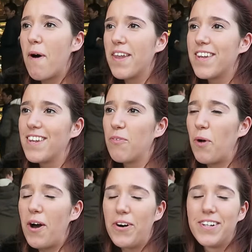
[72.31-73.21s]
But
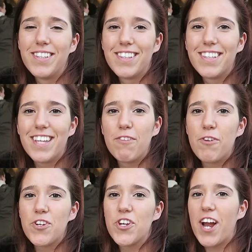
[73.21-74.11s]
well, in
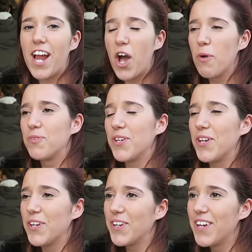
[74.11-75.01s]
future I hope
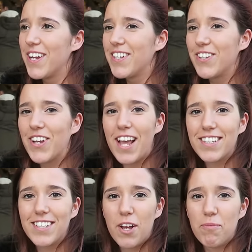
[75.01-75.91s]
to get
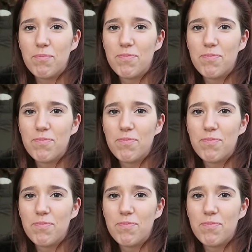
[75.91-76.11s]
some.